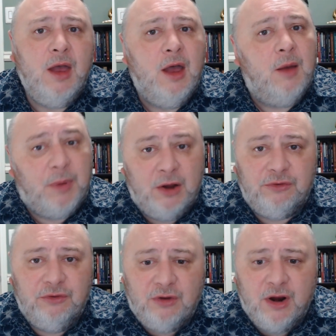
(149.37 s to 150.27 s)

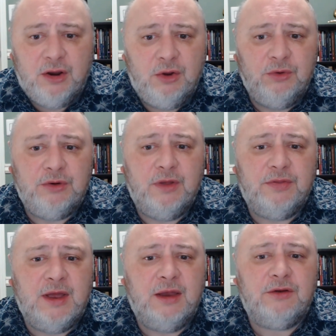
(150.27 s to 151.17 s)
Parsons argued
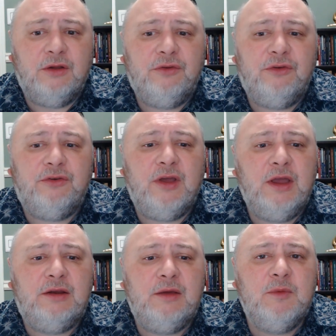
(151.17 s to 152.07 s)
that
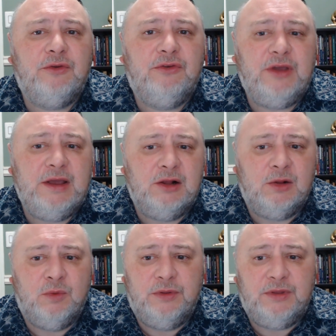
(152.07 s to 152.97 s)
society must
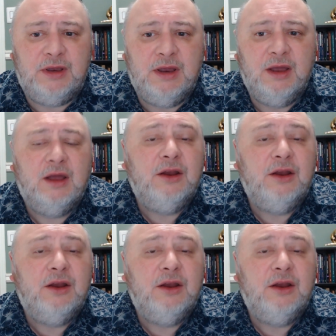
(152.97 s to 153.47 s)
deal with the